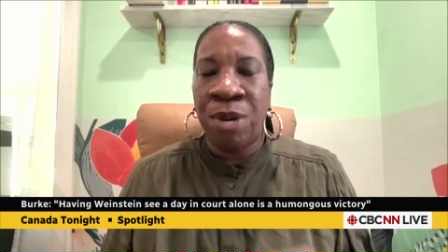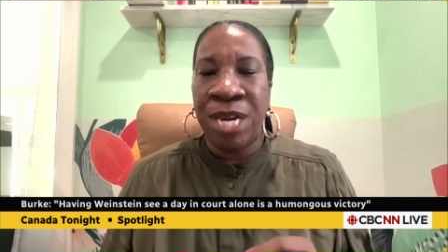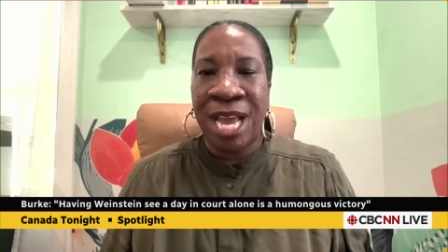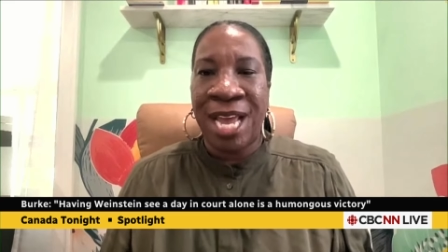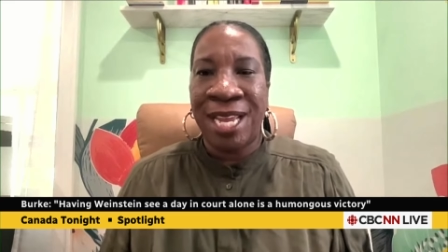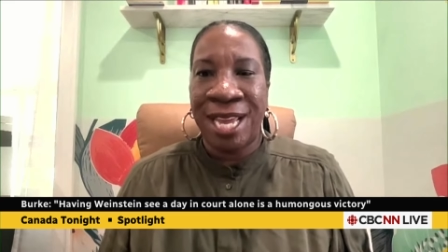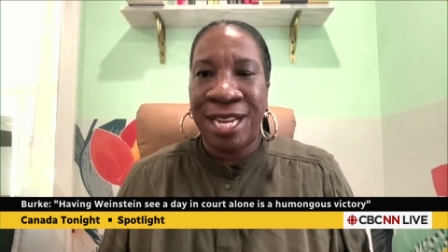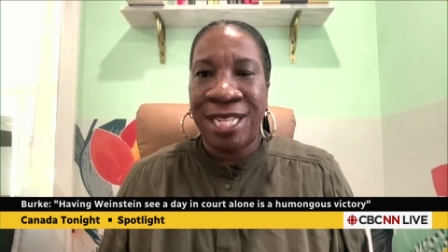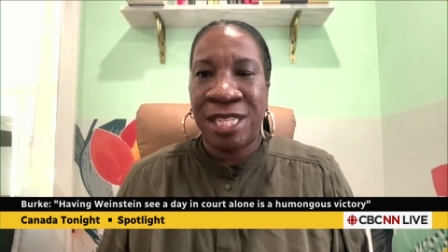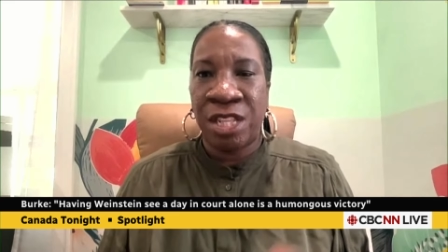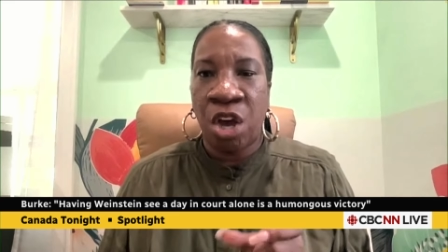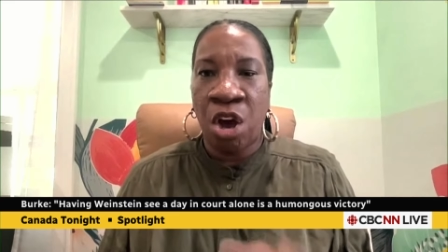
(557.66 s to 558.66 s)
we're not getting
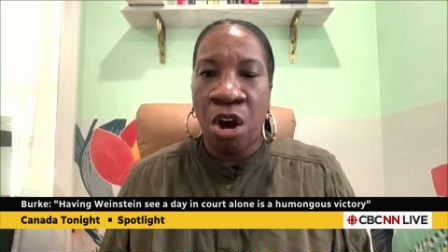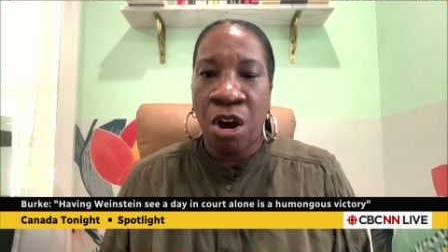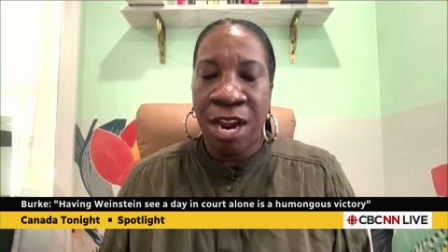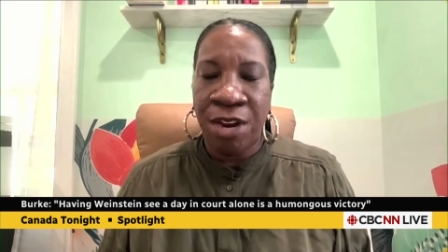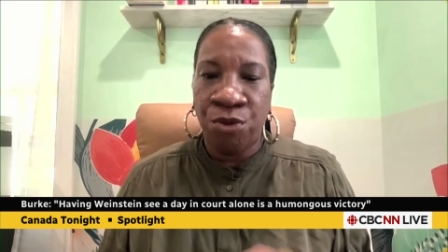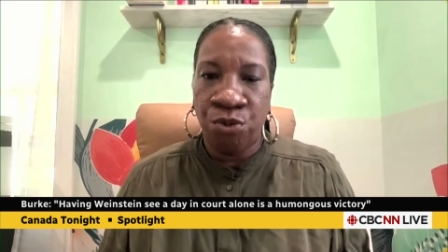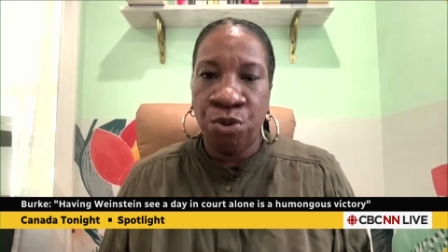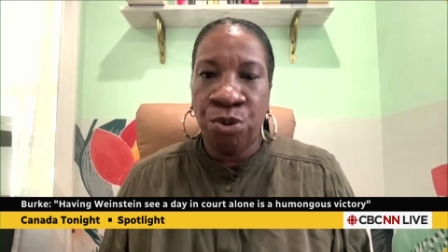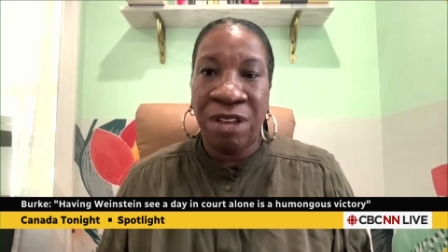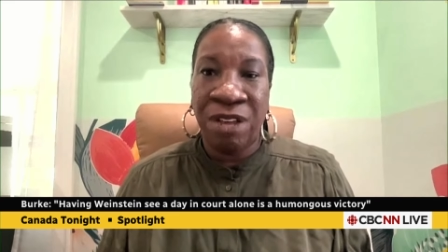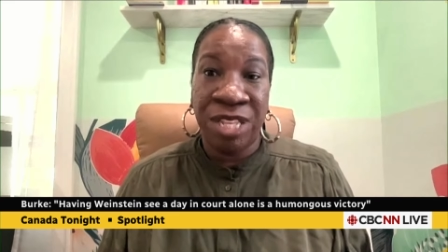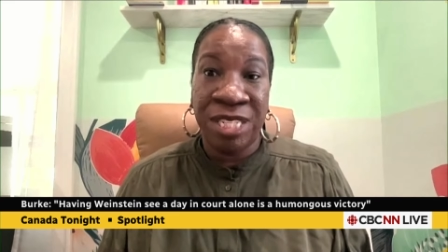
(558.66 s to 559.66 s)
to the heart and root
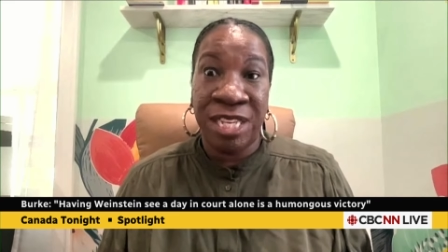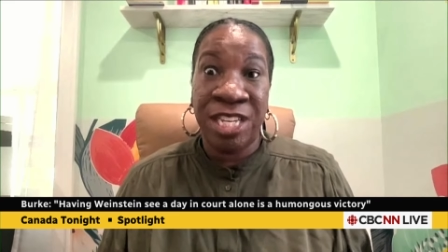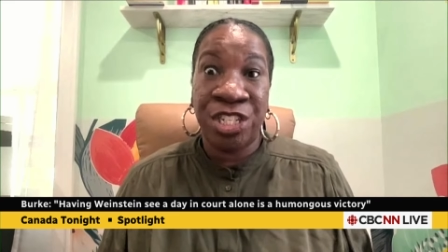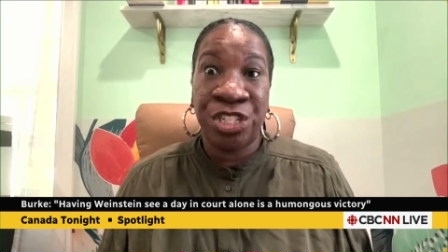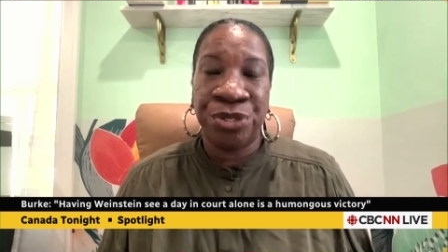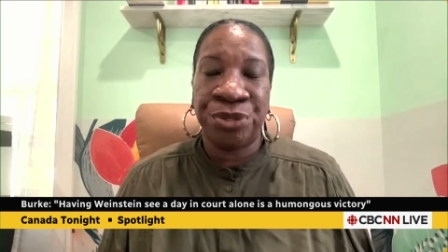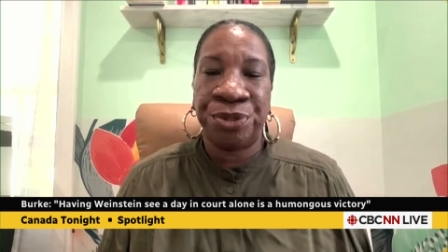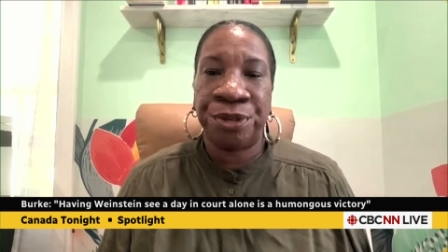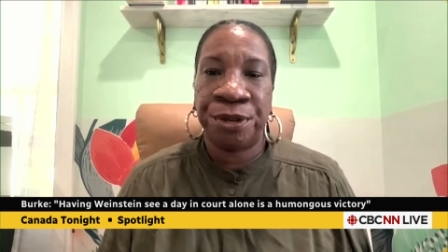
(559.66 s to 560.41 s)
of this issue.